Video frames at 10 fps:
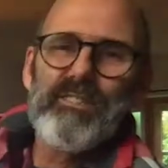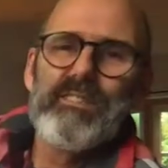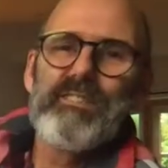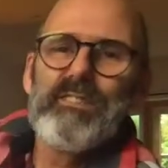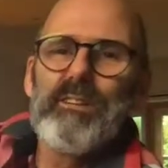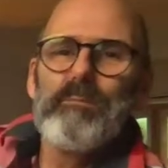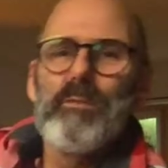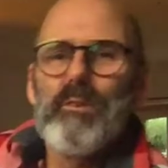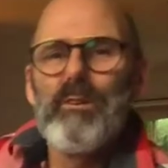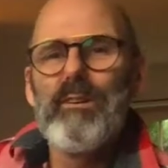
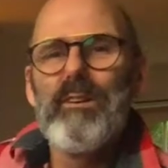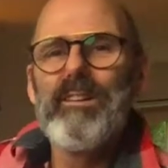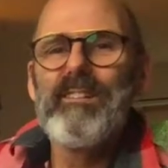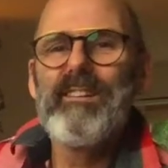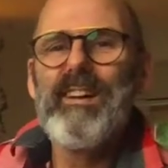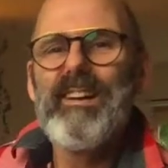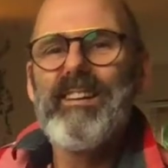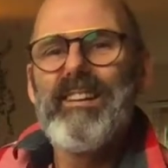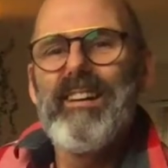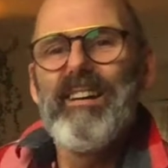symbol, like
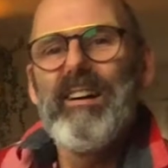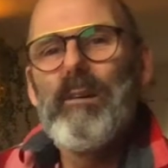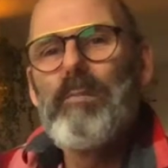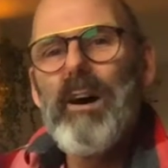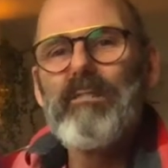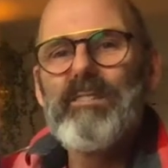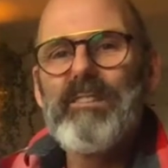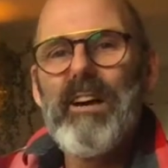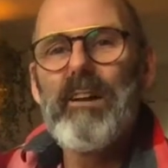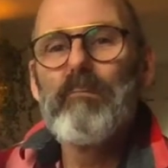about the
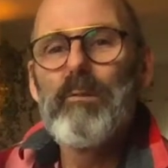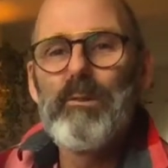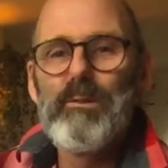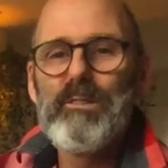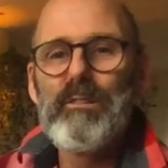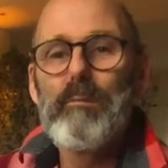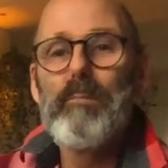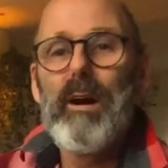9 worlds, and